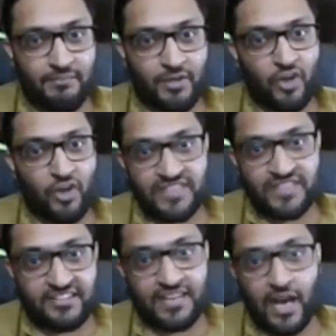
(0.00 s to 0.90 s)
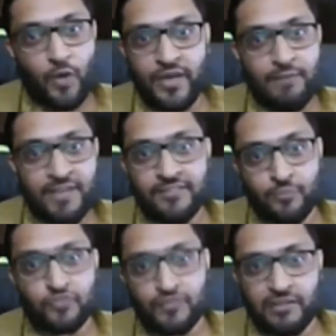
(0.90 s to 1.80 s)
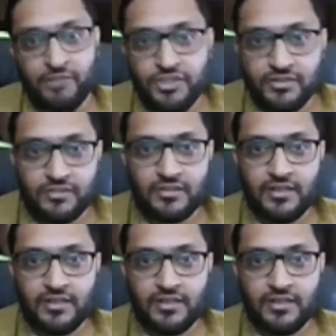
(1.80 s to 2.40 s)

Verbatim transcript: because that's how he makes most of the commissions